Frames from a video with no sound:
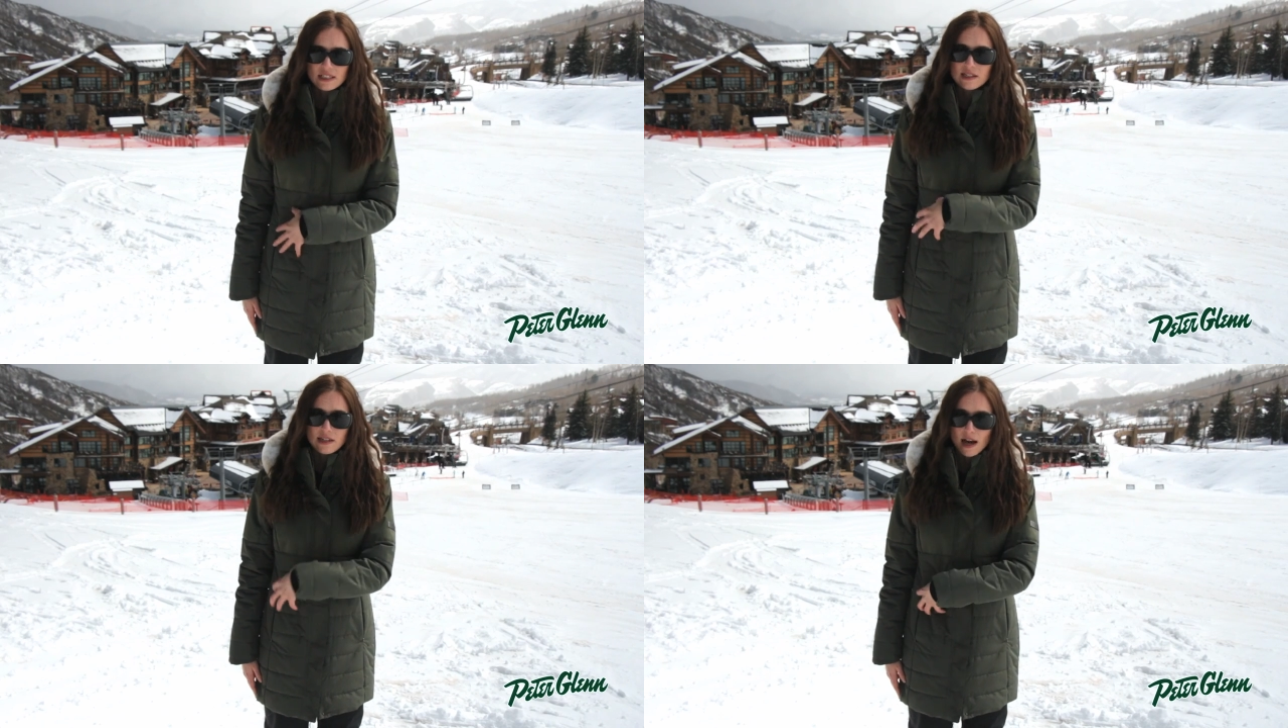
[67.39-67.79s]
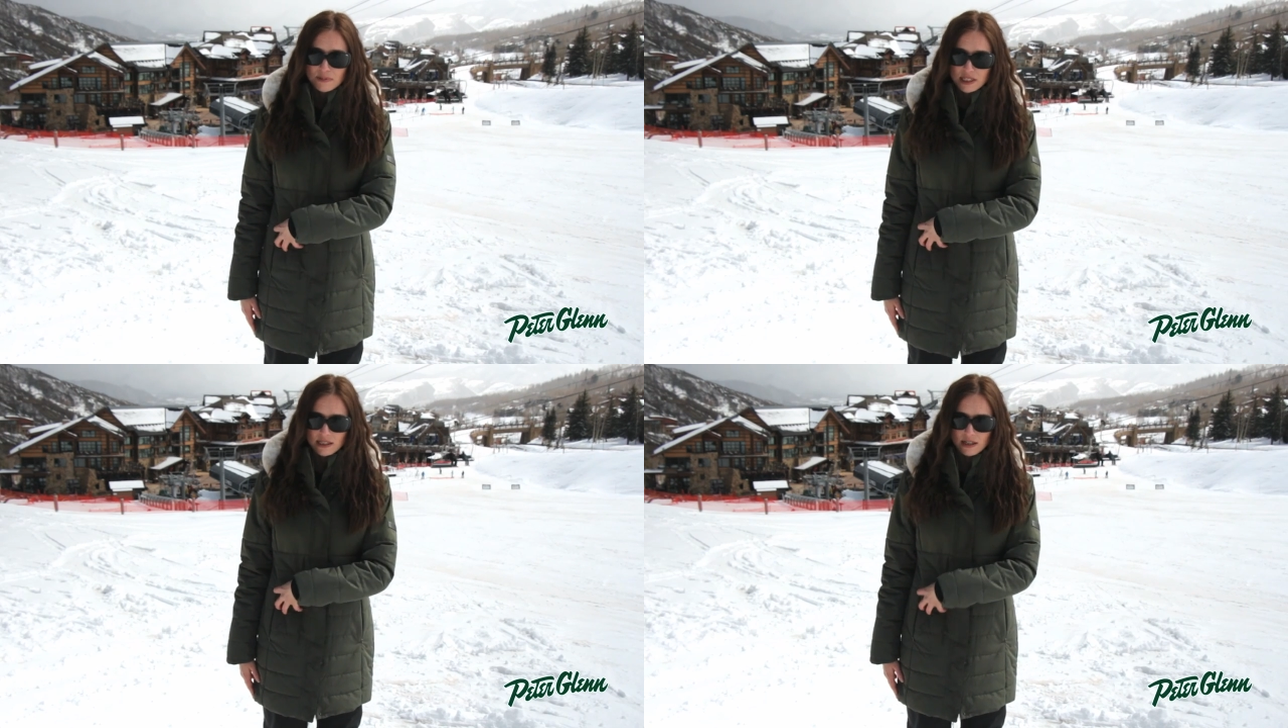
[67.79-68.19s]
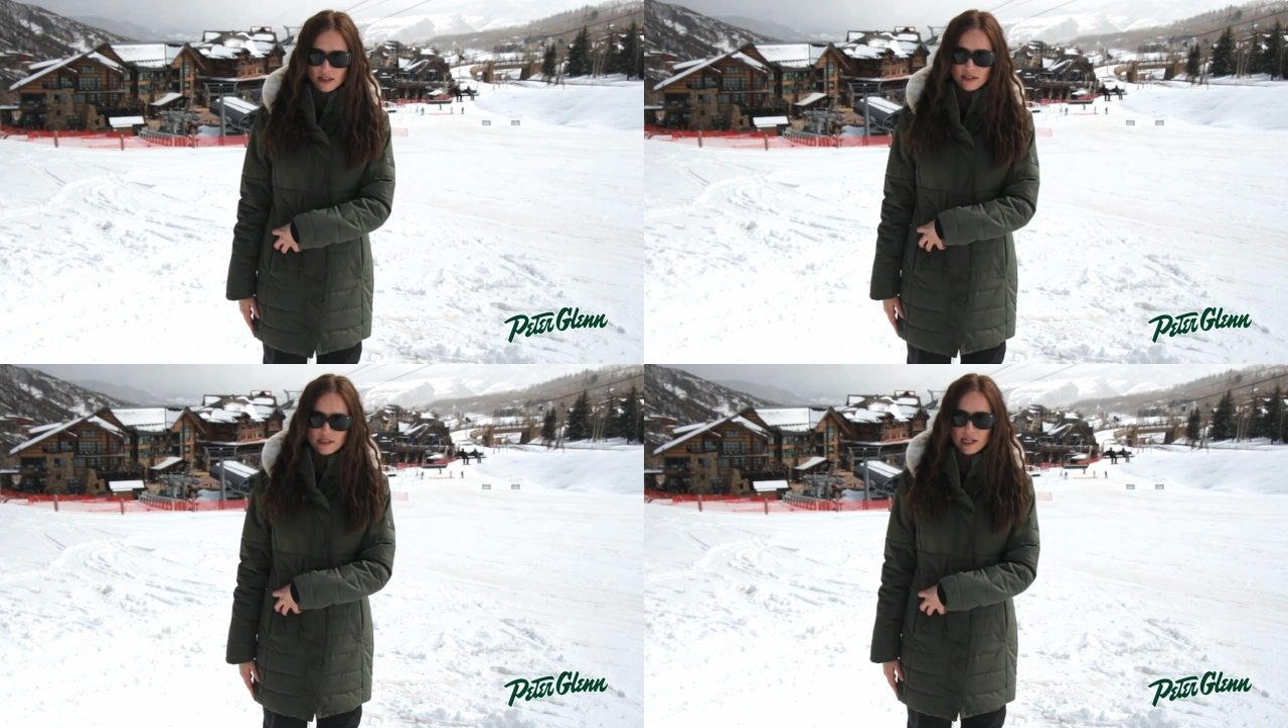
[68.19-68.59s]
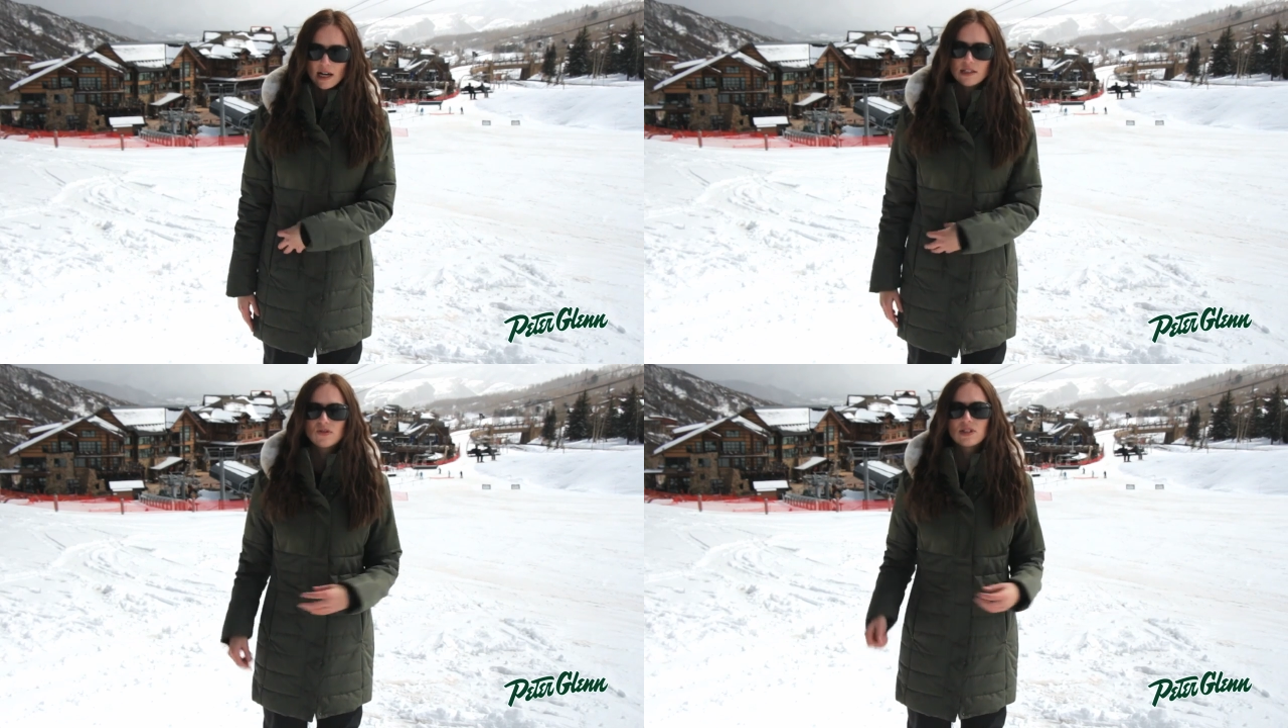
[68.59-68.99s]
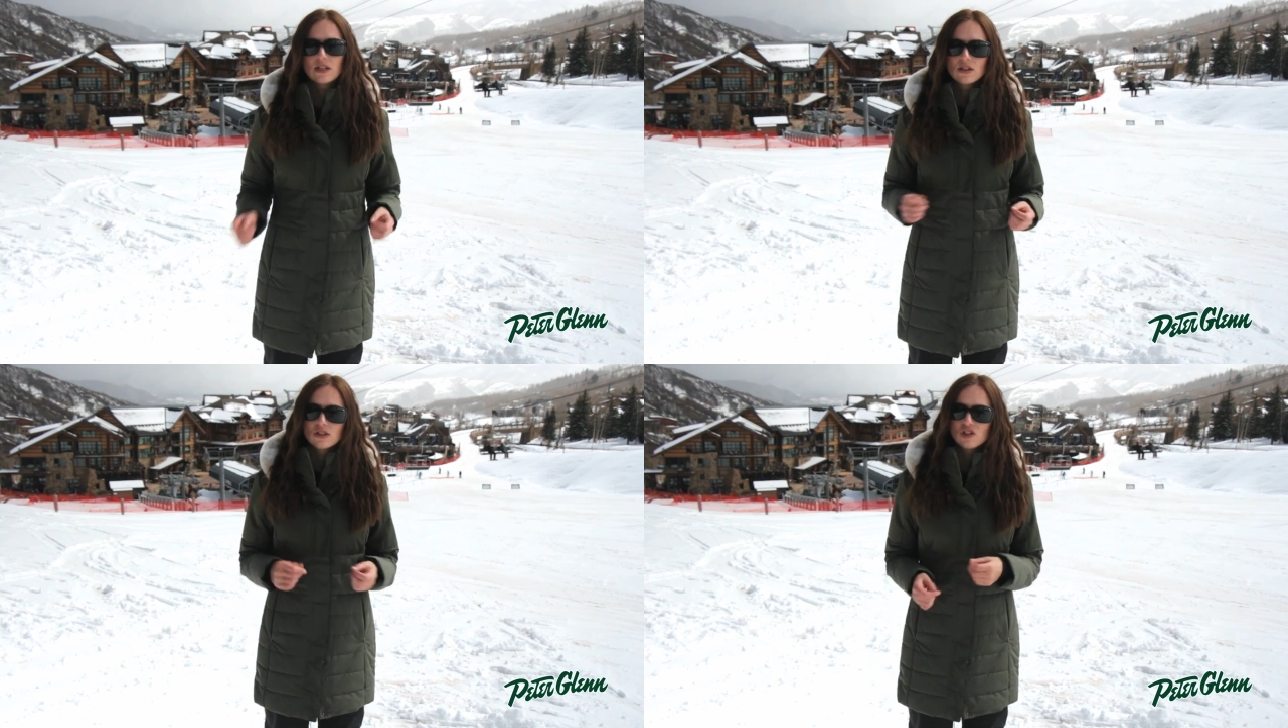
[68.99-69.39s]
It snaps into the inside so it's
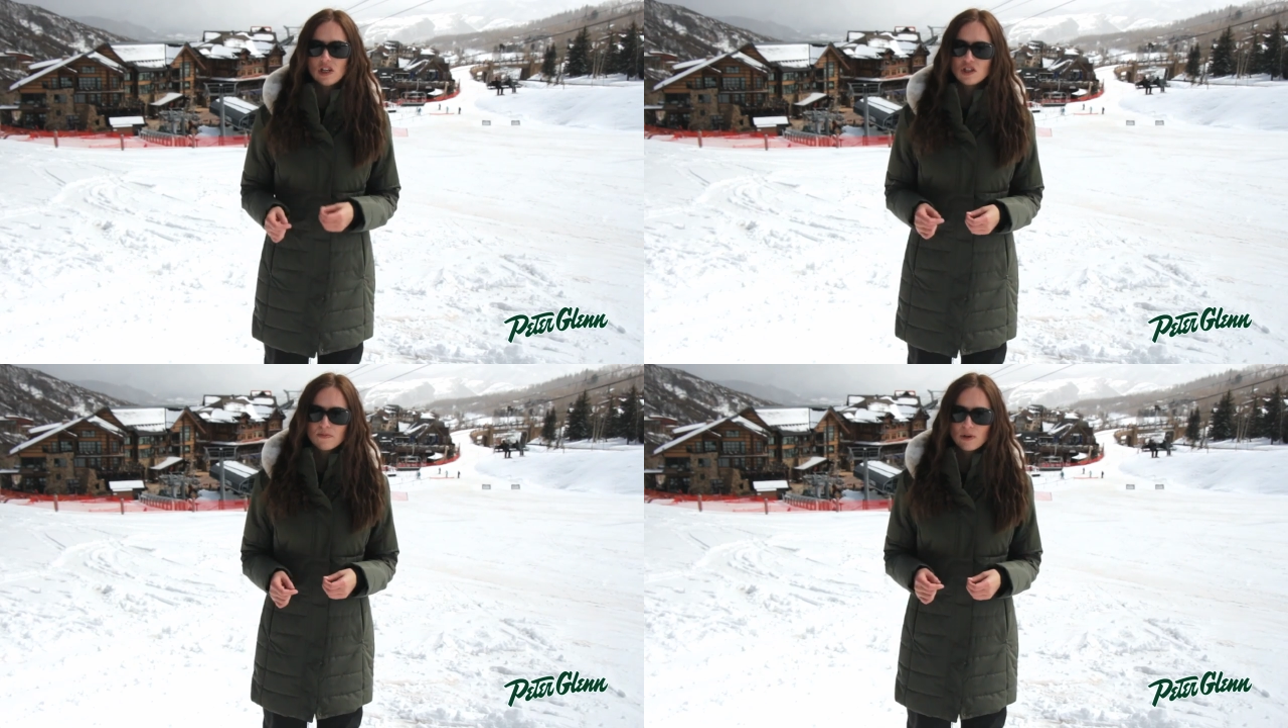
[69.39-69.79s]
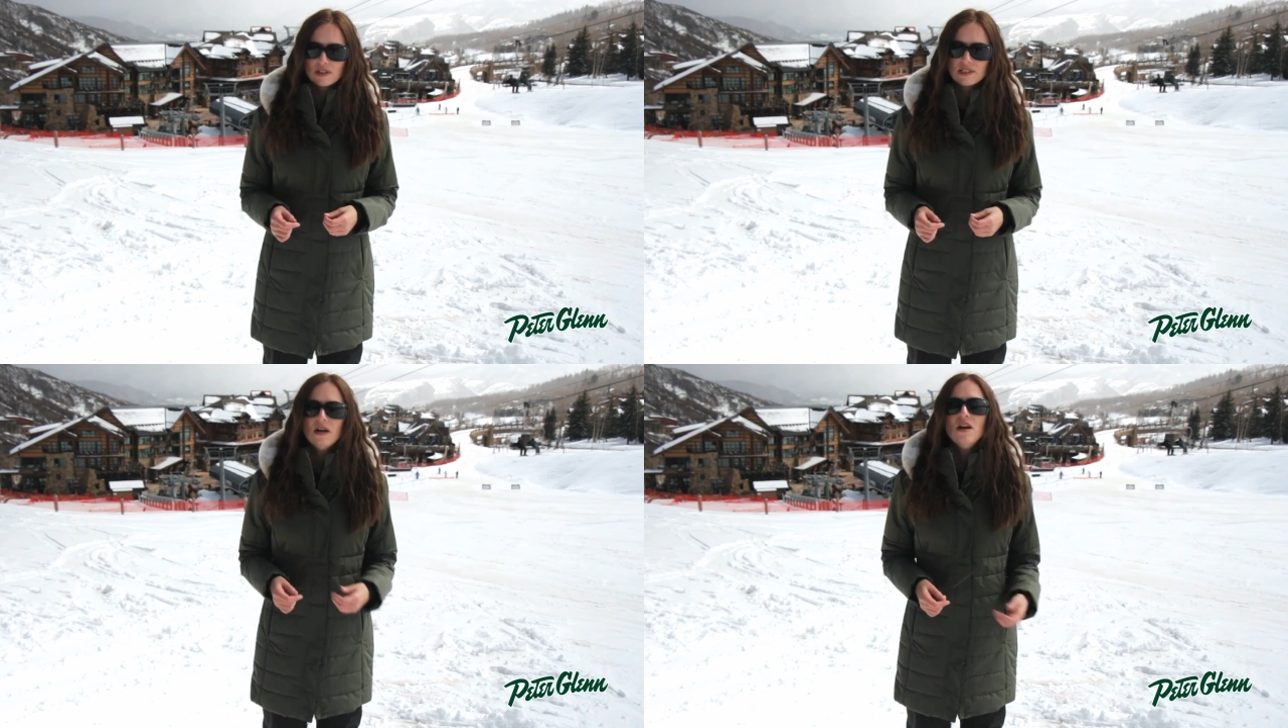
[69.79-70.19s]
like a little change purse.